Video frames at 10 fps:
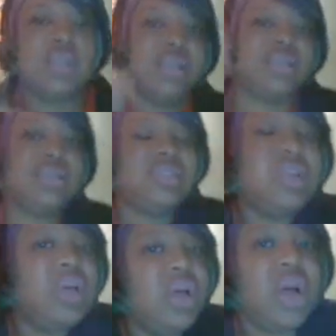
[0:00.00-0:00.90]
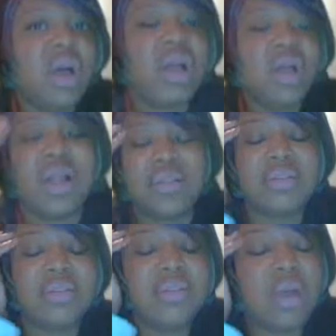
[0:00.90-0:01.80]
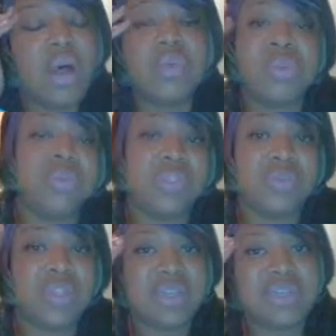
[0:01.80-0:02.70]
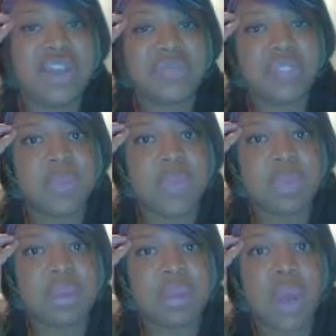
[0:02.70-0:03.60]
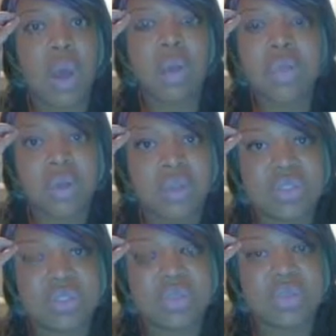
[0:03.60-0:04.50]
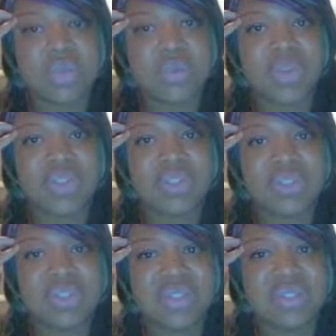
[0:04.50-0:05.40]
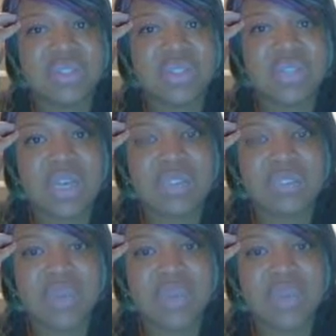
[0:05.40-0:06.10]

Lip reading: and all sorts of things that I've just been holding on to in relation to these 30 days of